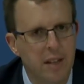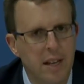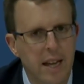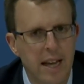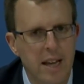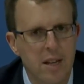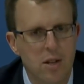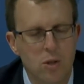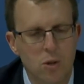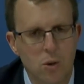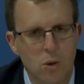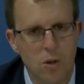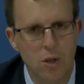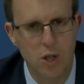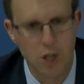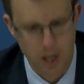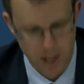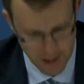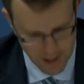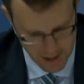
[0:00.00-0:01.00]
in
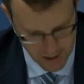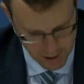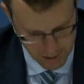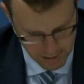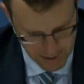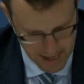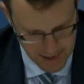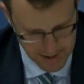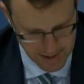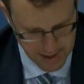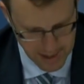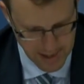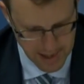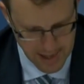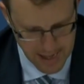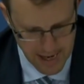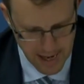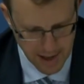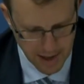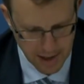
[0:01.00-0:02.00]
Georgia in
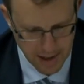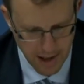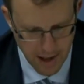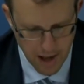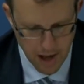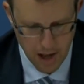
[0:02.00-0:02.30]
2010